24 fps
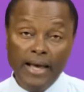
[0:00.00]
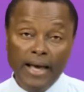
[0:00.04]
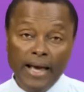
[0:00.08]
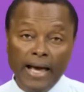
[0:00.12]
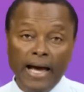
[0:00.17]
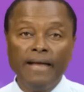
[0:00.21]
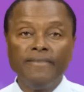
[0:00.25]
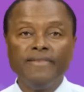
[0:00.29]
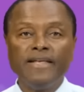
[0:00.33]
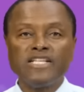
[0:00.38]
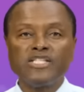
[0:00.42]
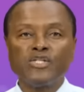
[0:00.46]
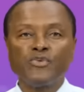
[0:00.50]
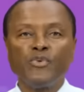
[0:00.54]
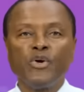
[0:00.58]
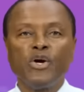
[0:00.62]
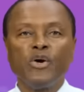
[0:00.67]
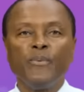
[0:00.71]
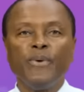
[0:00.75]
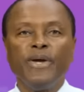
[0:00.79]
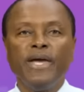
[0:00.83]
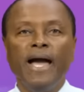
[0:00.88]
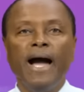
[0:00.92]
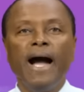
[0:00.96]
And that's
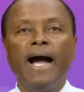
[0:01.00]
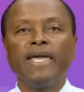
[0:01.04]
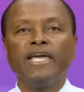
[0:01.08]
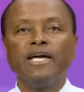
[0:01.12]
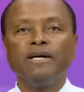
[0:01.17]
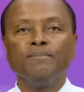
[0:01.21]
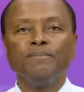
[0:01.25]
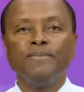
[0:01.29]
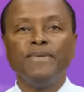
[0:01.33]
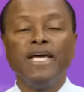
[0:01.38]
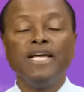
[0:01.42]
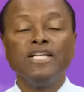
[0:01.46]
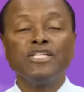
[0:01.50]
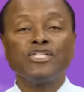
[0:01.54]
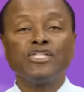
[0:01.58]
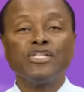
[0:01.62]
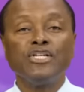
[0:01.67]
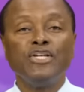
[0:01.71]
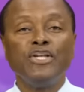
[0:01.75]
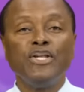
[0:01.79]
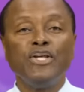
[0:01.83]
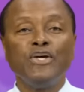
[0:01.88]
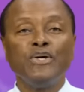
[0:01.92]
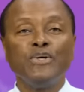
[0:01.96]
where we hang up
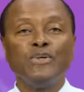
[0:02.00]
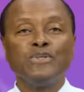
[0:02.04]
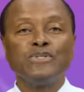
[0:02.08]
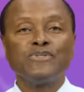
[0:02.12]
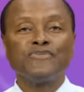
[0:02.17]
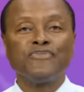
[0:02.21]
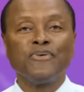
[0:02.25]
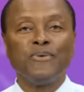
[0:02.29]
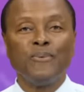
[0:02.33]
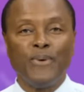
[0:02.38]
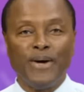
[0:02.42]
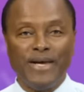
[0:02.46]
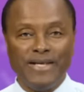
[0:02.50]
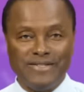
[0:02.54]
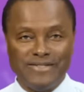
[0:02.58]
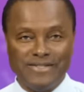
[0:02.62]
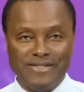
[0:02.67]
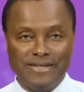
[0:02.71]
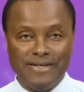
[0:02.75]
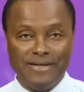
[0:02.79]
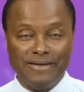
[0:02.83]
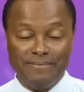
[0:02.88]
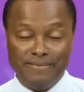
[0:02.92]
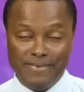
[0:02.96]
Nation News for
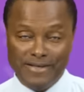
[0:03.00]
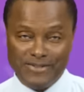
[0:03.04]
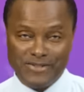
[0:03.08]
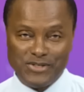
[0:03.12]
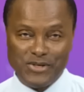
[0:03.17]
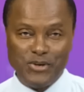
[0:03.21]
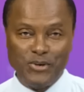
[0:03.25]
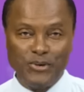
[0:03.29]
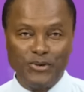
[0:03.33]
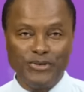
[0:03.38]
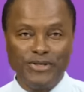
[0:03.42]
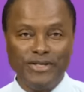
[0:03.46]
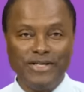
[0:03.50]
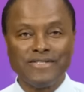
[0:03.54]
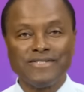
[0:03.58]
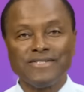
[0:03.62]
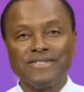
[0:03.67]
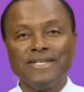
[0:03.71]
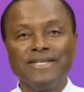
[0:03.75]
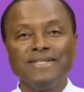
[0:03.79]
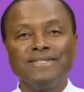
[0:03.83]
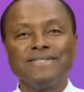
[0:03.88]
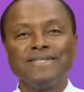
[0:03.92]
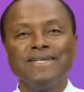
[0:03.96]
Wednesday. That's corny,
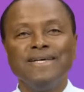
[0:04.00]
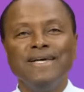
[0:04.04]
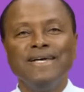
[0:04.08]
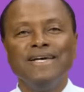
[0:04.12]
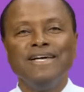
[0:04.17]
isn't it?